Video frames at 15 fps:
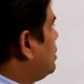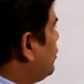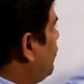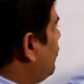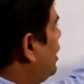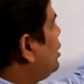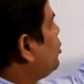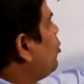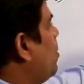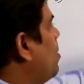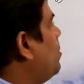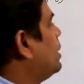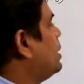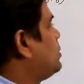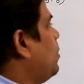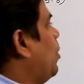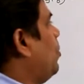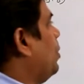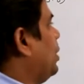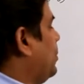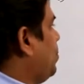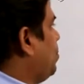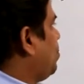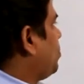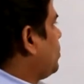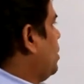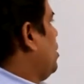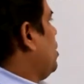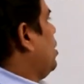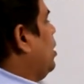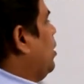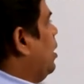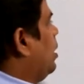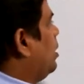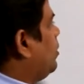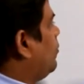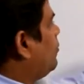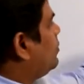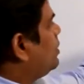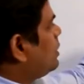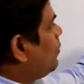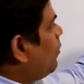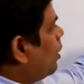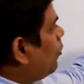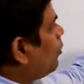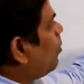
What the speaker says: This is a way to remember this property. And this is one